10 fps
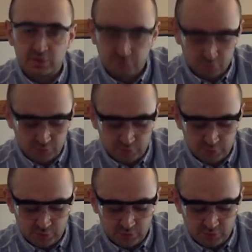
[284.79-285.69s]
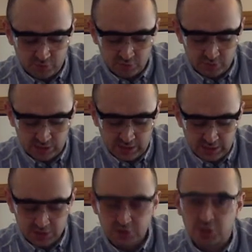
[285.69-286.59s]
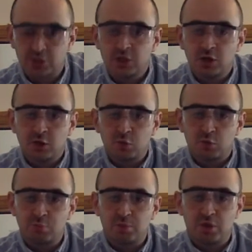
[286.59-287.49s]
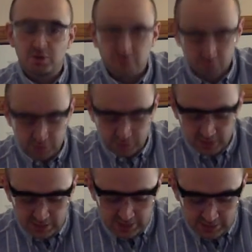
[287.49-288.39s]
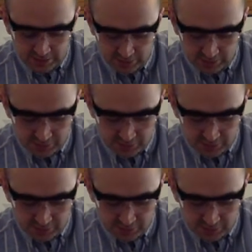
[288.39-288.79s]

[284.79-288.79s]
through this process called chelation, will bond with the iron.